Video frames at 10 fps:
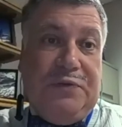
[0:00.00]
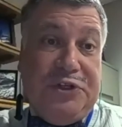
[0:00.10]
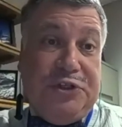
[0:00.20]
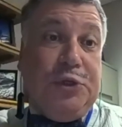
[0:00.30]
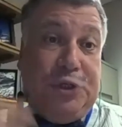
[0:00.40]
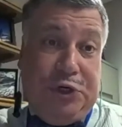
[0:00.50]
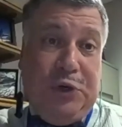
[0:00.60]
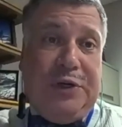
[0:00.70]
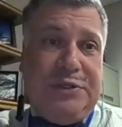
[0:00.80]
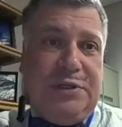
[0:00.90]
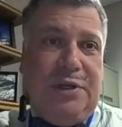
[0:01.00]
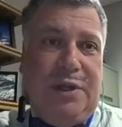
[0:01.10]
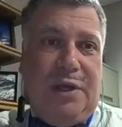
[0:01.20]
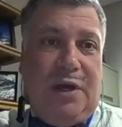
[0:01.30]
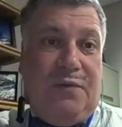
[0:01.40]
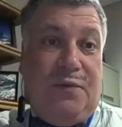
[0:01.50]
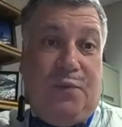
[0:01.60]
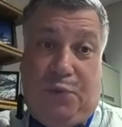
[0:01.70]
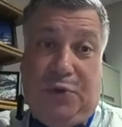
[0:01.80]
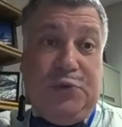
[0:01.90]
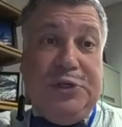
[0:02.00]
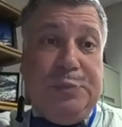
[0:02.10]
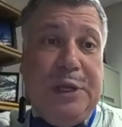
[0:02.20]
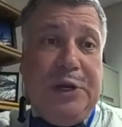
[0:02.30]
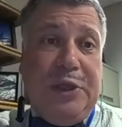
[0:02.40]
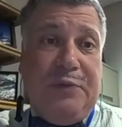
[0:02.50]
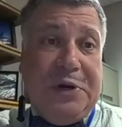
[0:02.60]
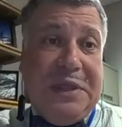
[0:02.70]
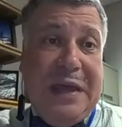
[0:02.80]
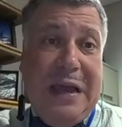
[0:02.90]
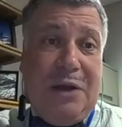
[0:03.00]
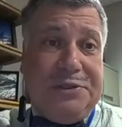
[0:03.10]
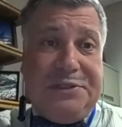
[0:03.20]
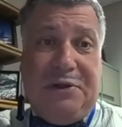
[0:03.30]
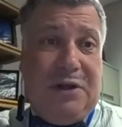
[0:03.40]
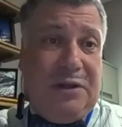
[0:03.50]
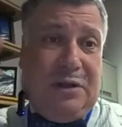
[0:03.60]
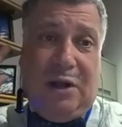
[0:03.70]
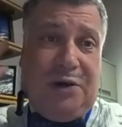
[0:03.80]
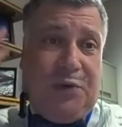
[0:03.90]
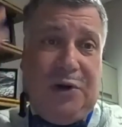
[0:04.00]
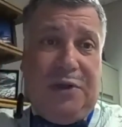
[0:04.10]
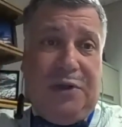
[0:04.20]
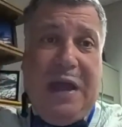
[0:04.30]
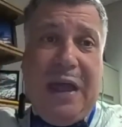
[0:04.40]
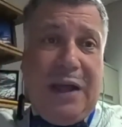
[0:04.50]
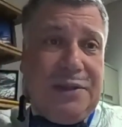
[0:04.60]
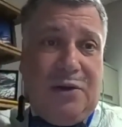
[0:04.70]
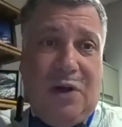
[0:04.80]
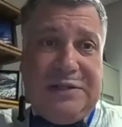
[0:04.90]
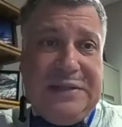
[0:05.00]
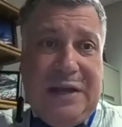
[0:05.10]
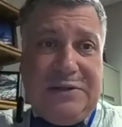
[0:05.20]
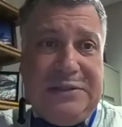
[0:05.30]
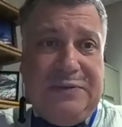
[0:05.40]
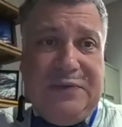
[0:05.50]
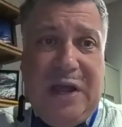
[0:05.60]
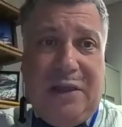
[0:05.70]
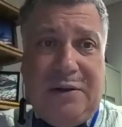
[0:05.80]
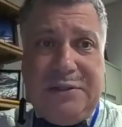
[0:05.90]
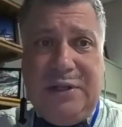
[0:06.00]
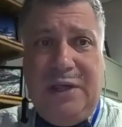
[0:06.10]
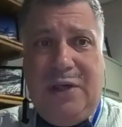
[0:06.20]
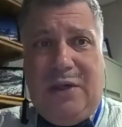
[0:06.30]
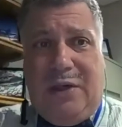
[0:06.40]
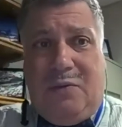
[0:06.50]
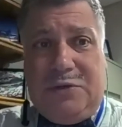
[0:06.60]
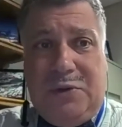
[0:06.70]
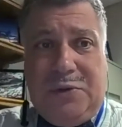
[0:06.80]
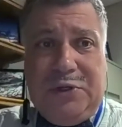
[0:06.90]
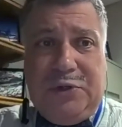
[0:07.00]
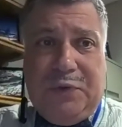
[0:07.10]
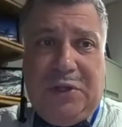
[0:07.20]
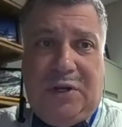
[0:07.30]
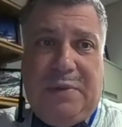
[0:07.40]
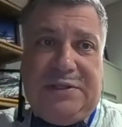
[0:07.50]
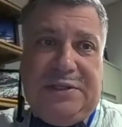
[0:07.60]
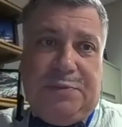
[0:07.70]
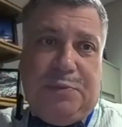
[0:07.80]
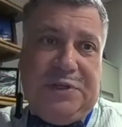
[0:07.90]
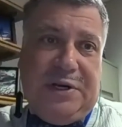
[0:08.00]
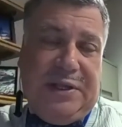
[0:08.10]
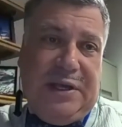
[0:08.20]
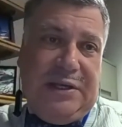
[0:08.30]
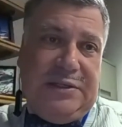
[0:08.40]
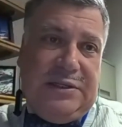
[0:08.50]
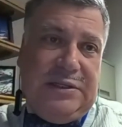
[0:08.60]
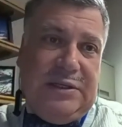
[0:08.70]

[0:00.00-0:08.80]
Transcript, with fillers: visual deterrence of the switch plate on the front of the house and all the hardware in the back that cost thousands of dollars was only useful in about 6% of the cases.